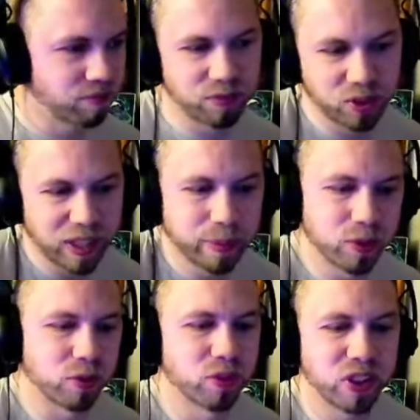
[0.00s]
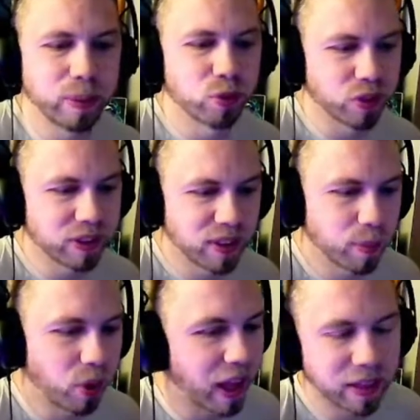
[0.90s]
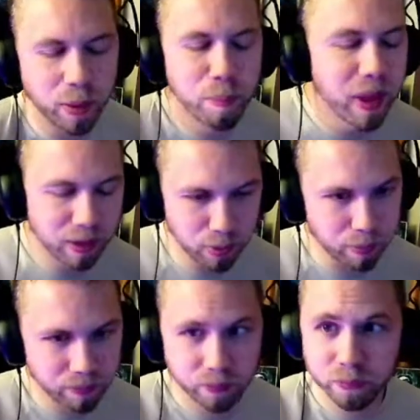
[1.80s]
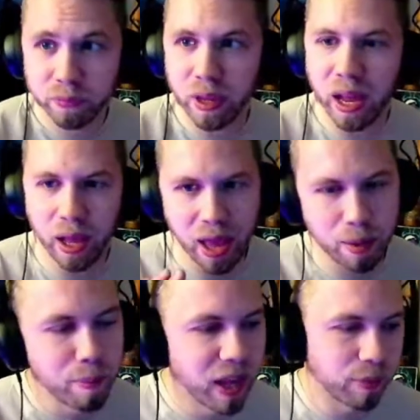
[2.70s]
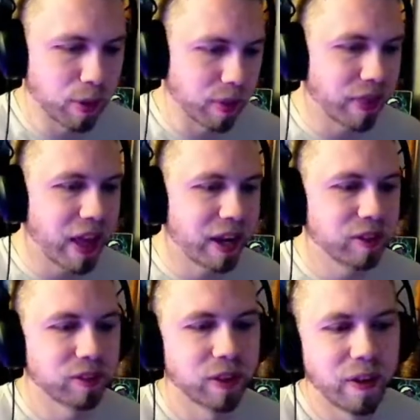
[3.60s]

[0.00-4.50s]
seems seems reasonable at the minimum, at, at a minimum, and that is